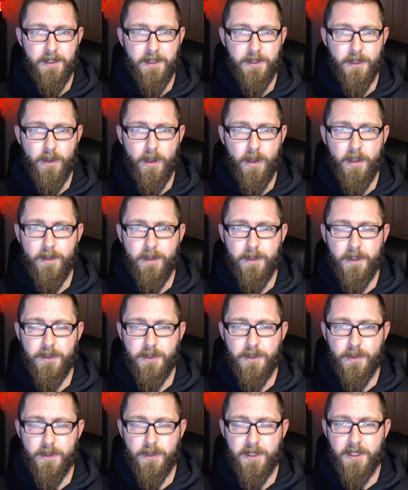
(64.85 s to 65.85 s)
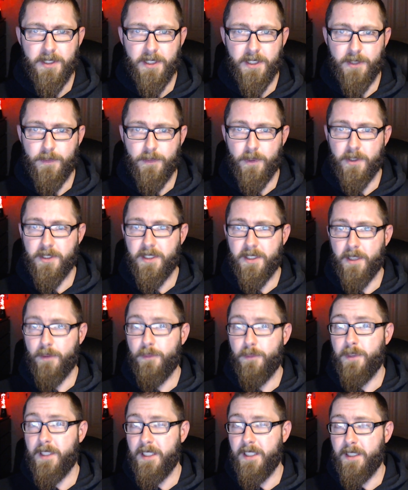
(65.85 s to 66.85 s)
So all of those sources, as far as they're
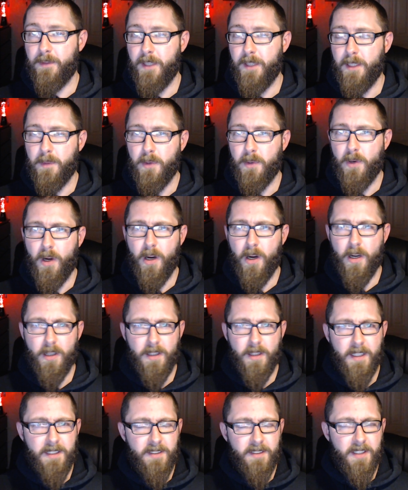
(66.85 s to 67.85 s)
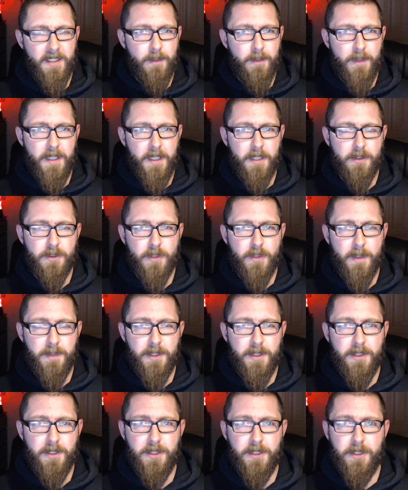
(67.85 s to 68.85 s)
freely available, are linked in the video
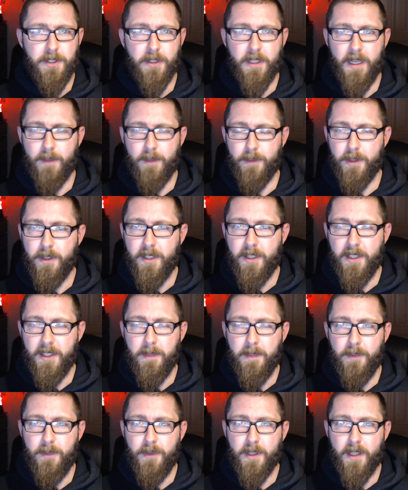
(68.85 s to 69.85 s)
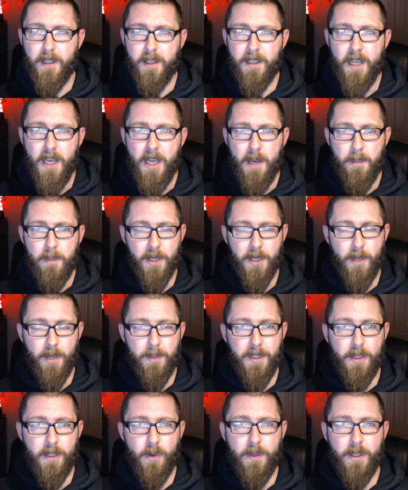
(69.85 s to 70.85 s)
description, so you can have a look at them if you like, but I'll
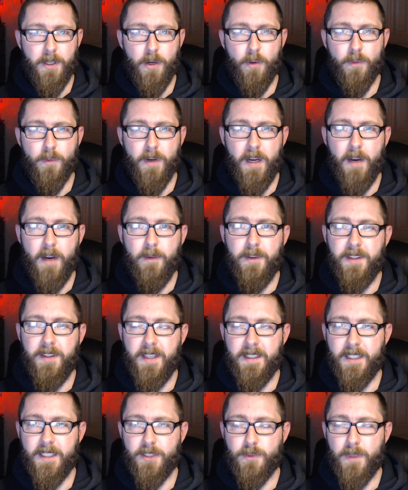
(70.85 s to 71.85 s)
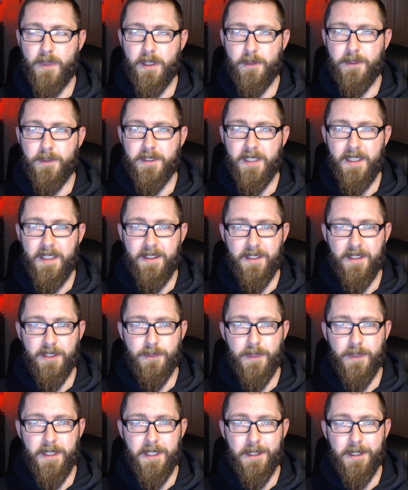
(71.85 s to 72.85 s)
be going over everything that's relevant in this
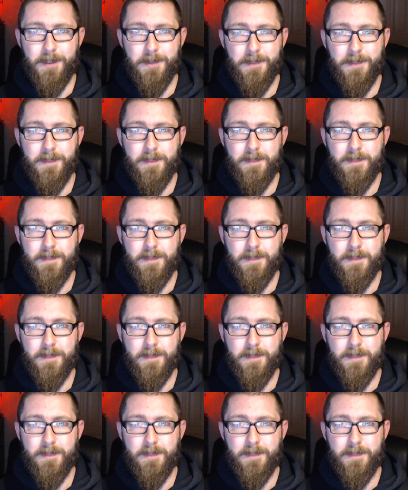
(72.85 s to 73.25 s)
video.